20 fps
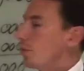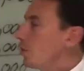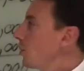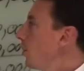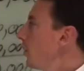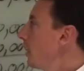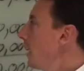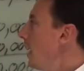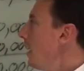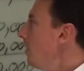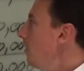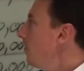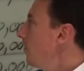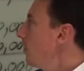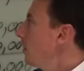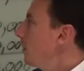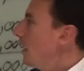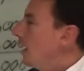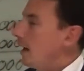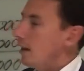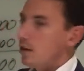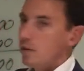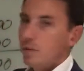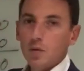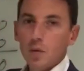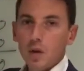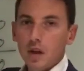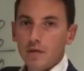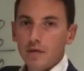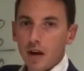So at the end of the day,
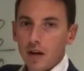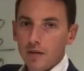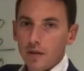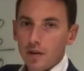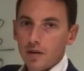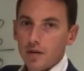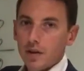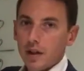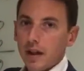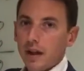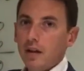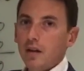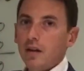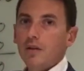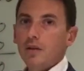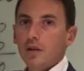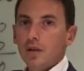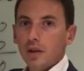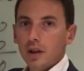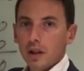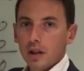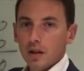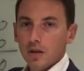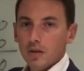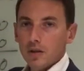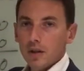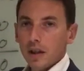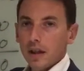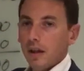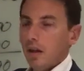25 years later, 30
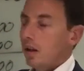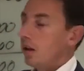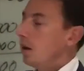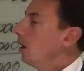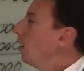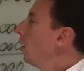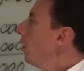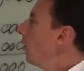years later,